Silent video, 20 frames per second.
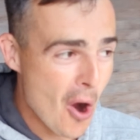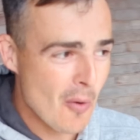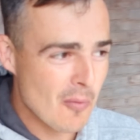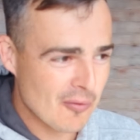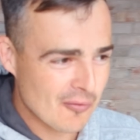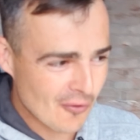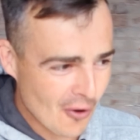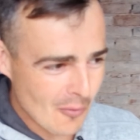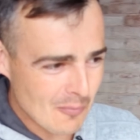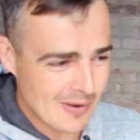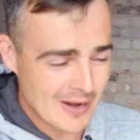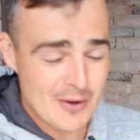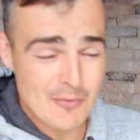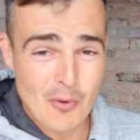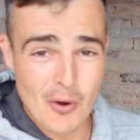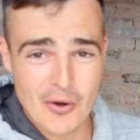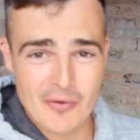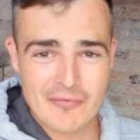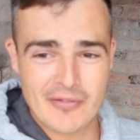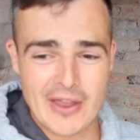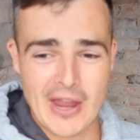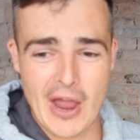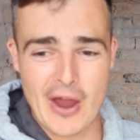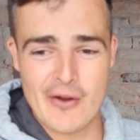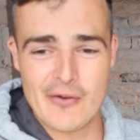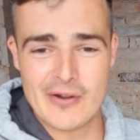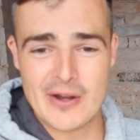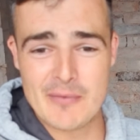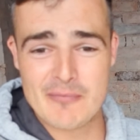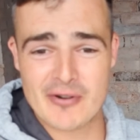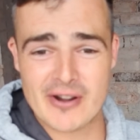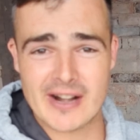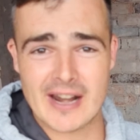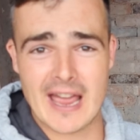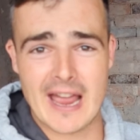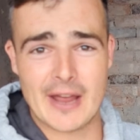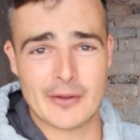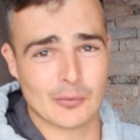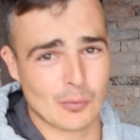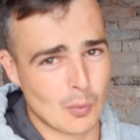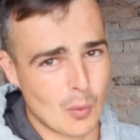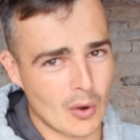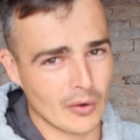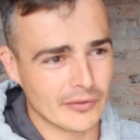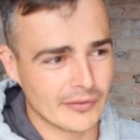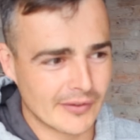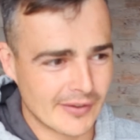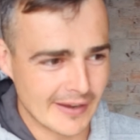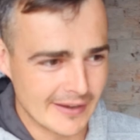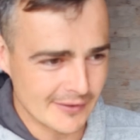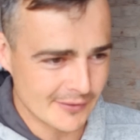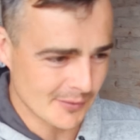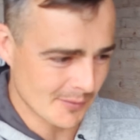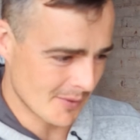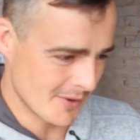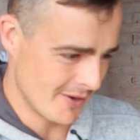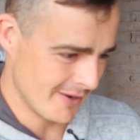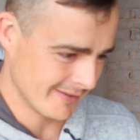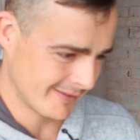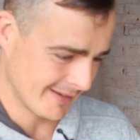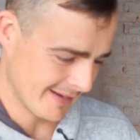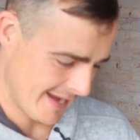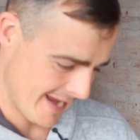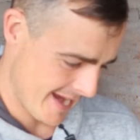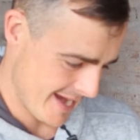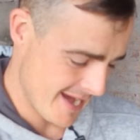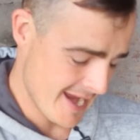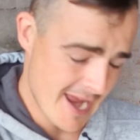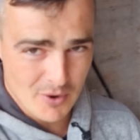Probably one of the only bricklayers wanting to work today.